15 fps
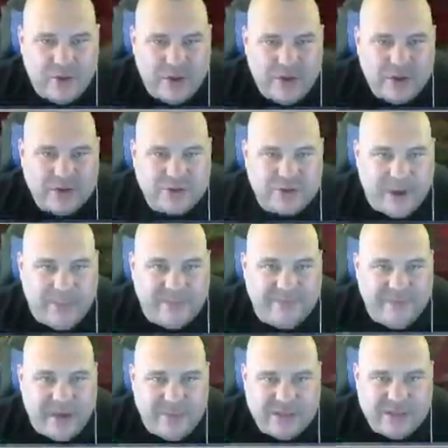Dropping 5
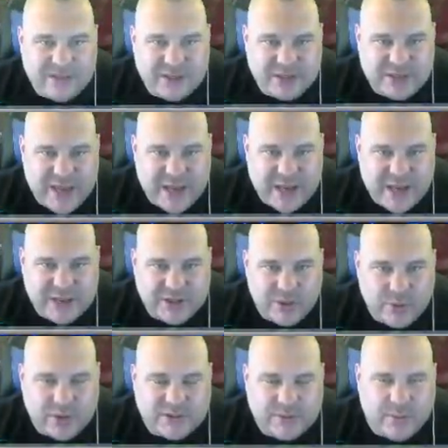beats in the chat, guys. Show her
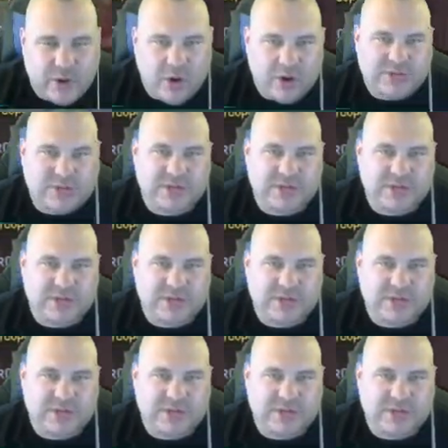some hearts.